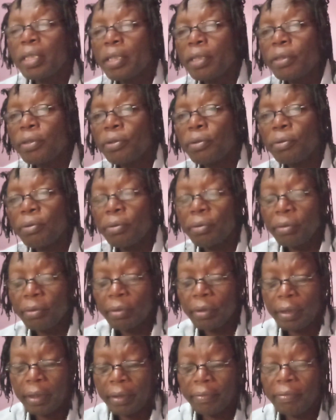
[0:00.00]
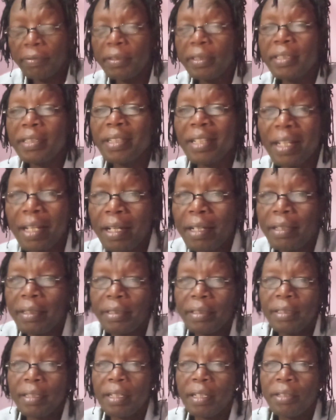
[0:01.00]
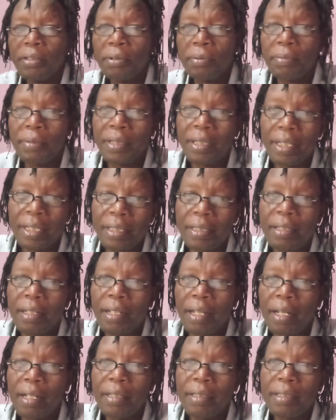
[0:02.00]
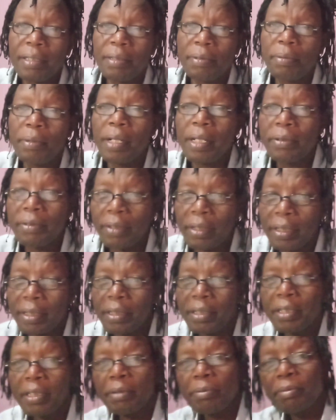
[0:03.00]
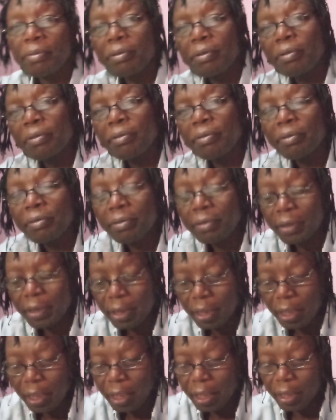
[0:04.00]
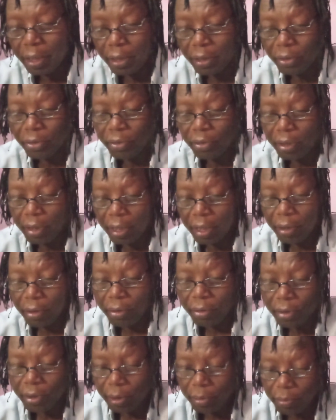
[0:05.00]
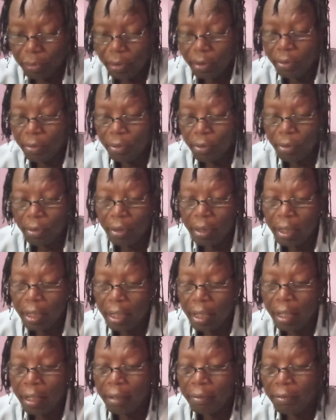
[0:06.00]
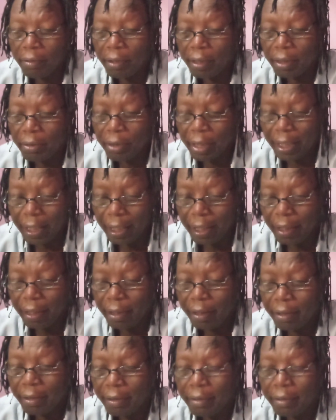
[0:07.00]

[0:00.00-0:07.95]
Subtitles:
So if it's large, the atom gets large, it becomes unstable, and it will undergo something called alpha decay.